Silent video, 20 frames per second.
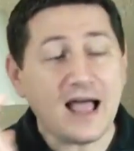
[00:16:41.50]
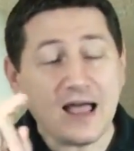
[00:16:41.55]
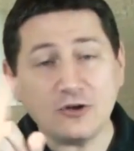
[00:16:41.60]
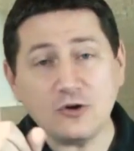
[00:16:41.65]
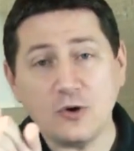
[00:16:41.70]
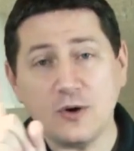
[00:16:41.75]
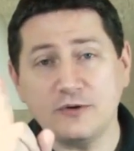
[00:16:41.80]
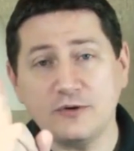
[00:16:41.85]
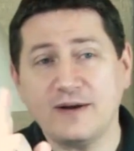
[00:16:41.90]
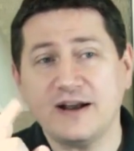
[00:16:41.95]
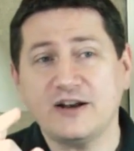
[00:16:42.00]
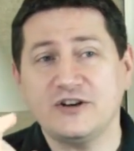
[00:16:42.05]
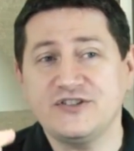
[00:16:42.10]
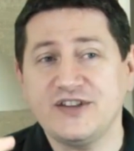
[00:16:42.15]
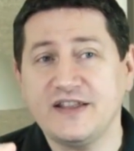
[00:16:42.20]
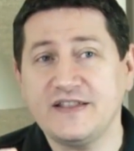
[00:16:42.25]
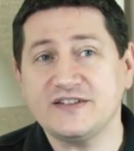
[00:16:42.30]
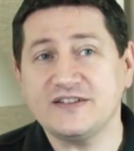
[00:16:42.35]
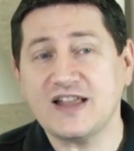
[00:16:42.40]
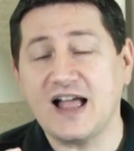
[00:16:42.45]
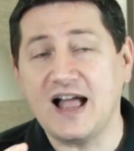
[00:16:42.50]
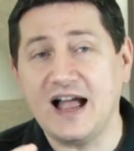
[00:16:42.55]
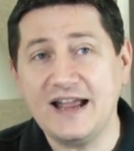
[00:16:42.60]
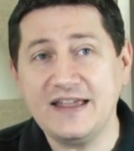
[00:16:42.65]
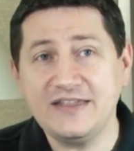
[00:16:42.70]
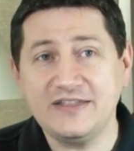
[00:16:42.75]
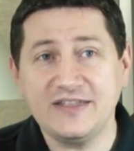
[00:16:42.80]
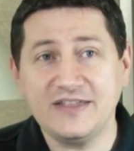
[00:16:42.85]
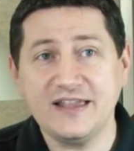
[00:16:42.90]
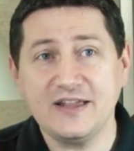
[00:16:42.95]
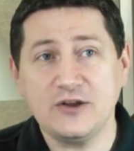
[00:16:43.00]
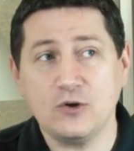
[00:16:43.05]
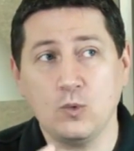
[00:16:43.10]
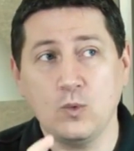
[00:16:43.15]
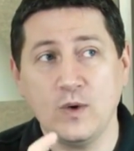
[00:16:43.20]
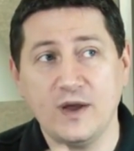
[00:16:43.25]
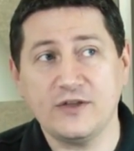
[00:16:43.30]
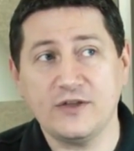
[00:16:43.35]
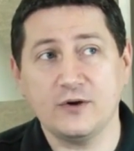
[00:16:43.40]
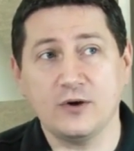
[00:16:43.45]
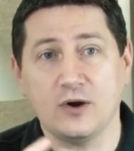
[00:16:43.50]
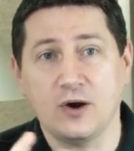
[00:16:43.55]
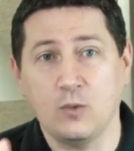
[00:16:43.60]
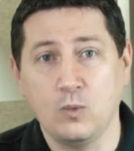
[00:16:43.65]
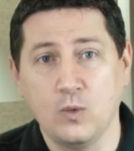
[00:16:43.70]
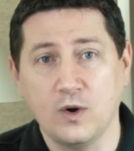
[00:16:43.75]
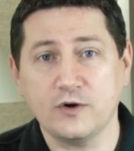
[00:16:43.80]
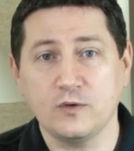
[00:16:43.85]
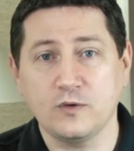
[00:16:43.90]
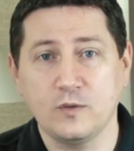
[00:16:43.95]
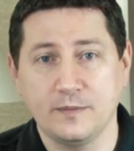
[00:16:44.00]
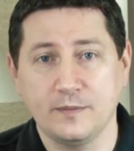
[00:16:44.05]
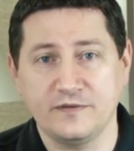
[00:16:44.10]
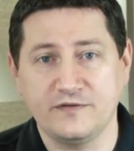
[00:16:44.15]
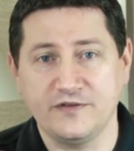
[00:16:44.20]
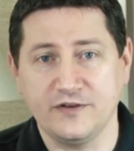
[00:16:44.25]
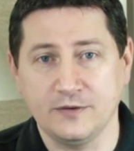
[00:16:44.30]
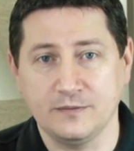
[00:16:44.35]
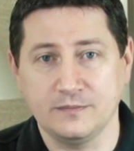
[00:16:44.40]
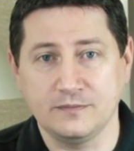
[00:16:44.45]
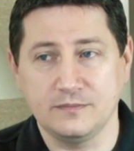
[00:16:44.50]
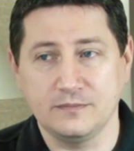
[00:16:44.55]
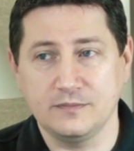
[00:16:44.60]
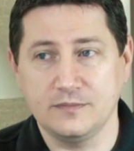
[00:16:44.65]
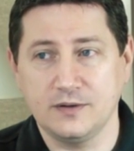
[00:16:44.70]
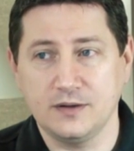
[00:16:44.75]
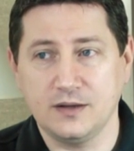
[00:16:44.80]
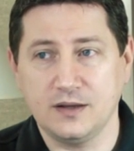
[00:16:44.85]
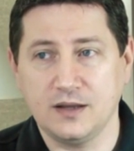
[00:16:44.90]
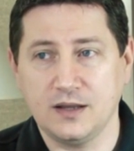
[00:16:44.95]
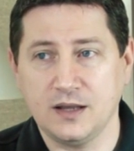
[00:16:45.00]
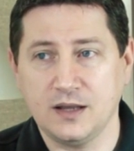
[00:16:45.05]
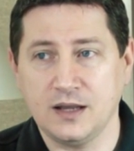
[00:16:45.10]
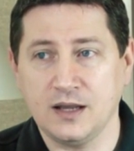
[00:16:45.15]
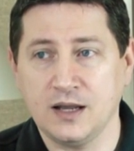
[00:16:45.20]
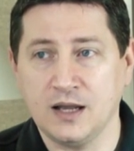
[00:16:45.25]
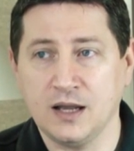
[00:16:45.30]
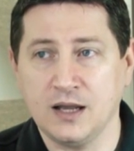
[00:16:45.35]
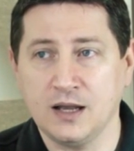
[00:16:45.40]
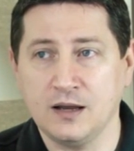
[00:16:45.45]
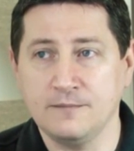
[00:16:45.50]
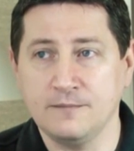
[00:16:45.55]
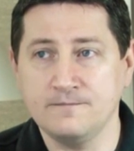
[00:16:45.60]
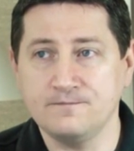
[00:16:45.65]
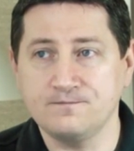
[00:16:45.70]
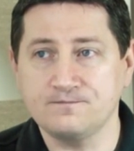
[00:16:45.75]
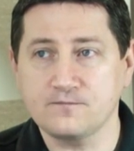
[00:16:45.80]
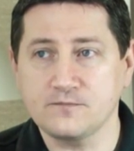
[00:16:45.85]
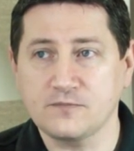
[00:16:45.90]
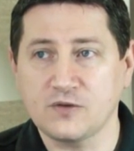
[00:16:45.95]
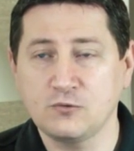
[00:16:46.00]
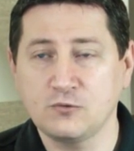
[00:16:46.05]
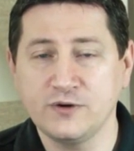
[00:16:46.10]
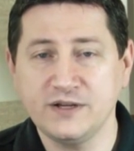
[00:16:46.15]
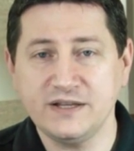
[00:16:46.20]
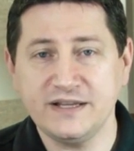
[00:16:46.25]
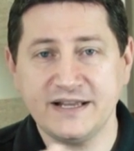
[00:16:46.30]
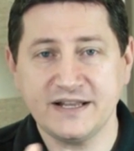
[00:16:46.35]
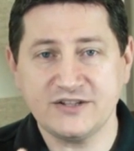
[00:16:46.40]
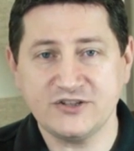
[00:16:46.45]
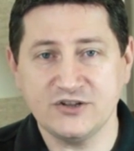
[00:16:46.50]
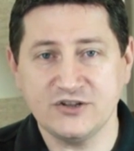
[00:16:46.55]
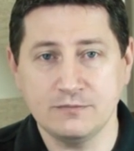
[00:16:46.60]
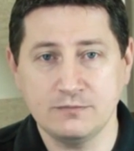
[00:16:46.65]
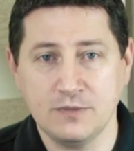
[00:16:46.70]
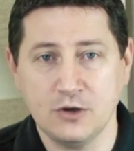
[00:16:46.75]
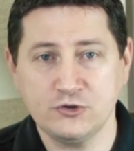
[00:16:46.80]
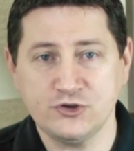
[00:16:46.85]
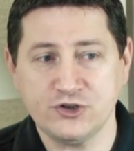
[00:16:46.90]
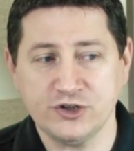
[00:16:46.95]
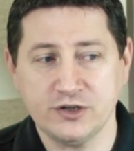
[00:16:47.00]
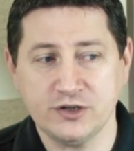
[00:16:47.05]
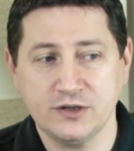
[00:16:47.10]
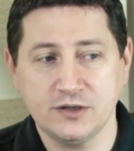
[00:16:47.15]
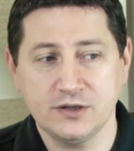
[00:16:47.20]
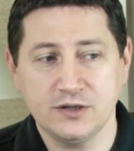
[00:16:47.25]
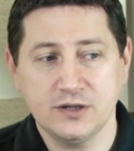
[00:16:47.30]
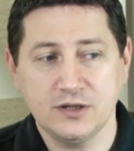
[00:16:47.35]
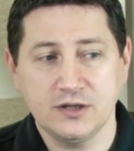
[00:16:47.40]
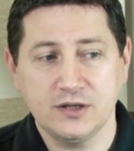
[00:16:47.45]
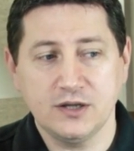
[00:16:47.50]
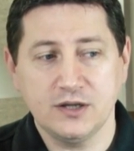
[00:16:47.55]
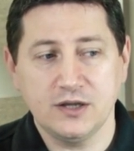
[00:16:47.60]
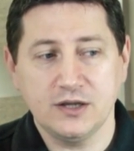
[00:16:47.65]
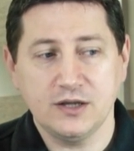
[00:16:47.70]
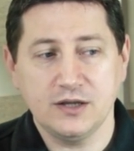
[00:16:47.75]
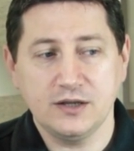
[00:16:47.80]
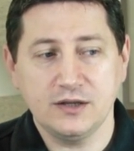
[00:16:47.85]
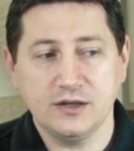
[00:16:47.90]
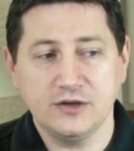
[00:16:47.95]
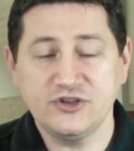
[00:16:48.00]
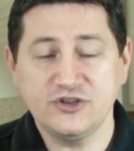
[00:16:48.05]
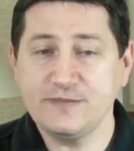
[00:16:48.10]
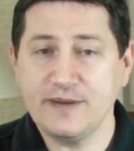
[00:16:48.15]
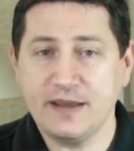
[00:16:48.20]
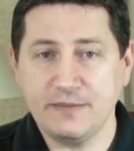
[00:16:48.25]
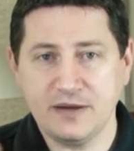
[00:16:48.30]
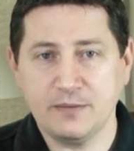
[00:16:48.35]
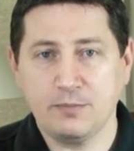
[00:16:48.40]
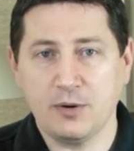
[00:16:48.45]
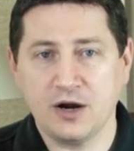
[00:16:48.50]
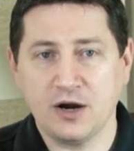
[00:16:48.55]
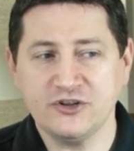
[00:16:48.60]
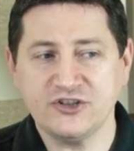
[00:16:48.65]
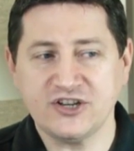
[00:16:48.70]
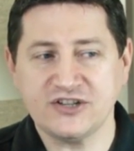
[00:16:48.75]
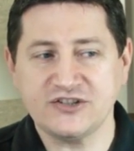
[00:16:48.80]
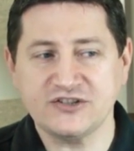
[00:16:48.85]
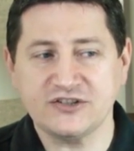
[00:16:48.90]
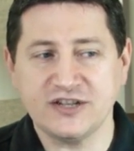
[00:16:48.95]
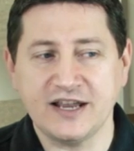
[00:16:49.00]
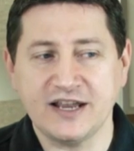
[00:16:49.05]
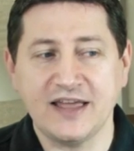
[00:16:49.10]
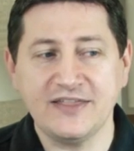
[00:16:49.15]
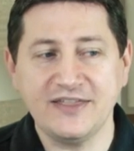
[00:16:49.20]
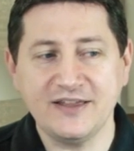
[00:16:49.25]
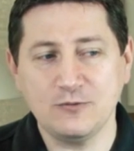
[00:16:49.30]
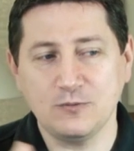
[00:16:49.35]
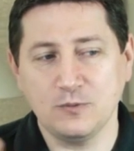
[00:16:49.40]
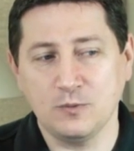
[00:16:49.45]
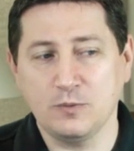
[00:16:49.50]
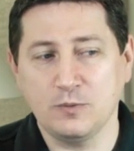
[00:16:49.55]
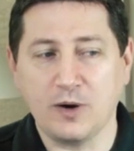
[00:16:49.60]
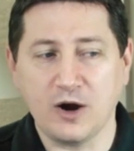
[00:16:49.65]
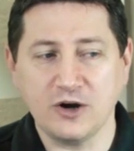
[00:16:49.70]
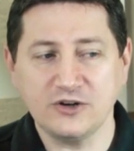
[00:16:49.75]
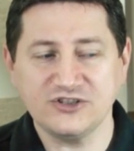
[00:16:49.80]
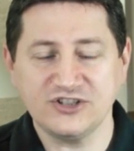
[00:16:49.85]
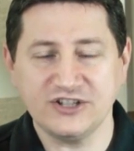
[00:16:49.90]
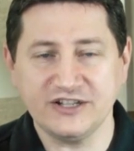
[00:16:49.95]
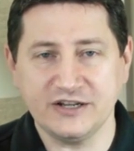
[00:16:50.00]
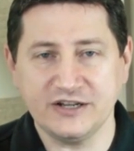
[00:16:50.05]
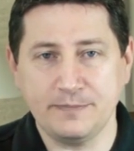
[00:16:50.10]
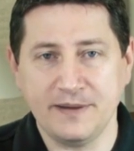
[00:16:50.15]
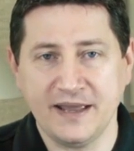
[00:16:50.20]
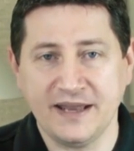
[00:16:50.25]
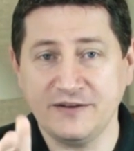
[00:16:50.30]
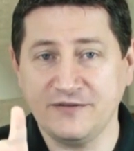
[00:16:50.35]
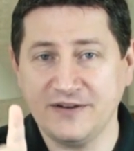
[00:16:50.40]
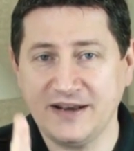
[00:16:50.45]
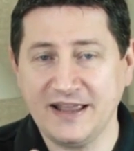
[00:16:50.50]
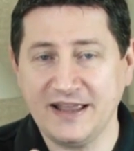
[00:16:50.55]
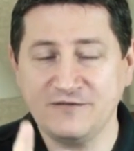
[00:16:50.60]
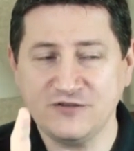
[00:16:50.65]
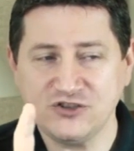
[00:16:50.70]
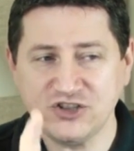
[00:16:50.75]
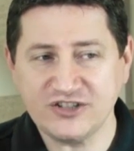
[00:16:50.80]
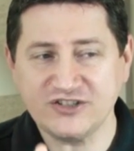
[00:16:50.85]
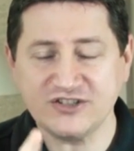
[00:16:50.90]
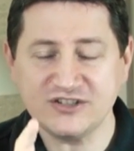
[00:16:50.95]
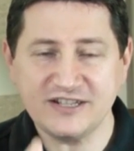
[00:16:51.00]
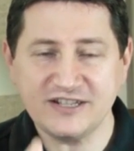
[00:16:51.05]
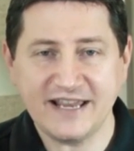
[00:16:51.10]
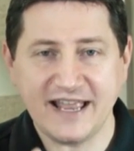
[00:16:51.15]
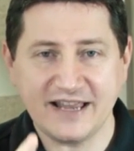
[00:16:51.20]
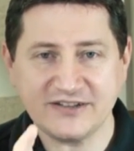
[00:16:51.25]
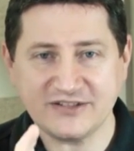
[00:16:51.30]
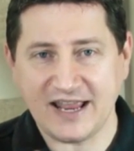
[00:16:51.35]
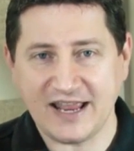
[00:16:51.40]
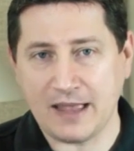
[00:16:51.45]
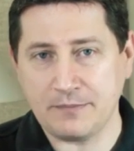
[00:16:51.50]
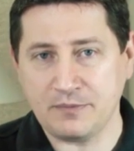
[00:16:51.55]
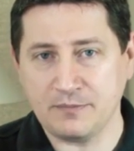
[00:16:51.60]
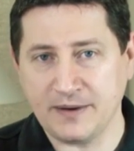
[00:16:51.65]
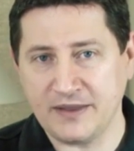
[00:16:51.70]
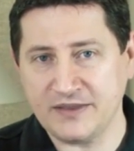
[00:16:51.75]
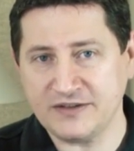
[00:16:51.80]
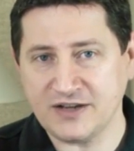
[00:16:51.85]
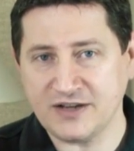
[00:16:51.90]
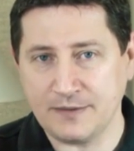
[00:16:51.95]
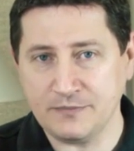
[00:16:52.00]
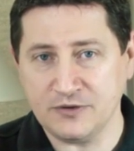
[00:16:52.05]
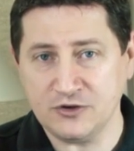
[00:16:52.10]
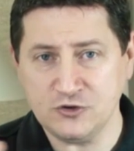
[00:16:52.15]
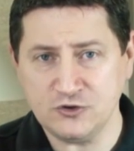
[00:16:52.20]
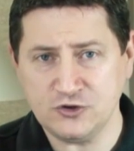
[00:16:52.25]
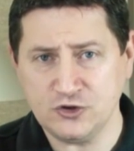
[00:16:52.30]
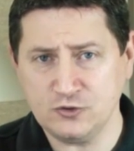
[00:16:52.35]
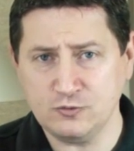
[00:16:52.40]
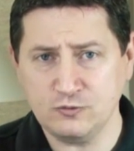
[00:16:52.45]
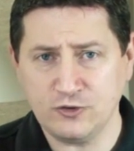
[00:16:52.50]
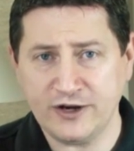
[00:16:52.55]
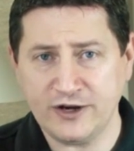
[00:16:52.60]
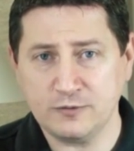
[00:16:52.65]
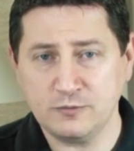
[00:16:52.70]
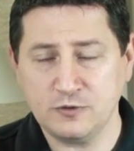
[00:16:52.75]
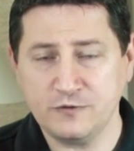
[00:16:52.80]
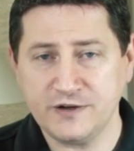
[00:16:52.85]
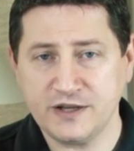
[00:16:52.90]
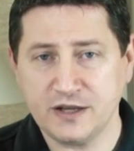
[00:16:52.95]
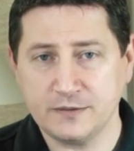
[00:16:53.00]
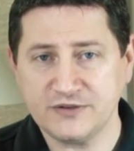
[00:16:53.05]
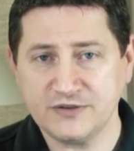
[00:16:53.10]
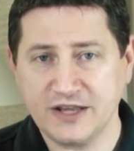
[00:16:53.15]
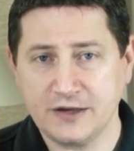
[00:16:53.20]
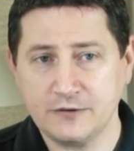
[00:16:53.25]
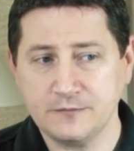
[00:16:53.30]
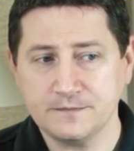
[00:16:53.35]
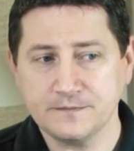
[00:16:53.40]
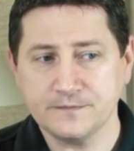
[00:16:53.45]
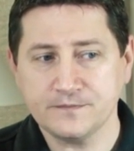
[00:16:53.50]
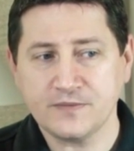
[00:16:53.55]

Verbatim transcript: I'll go on the record and say this. I think whether a Wonder Woman film um, really gets an emotion, she may be a part of Justice League. I think will partially depend. If, it, if Justice League hasn't happened by the time the new Tomb Raider movie comes out,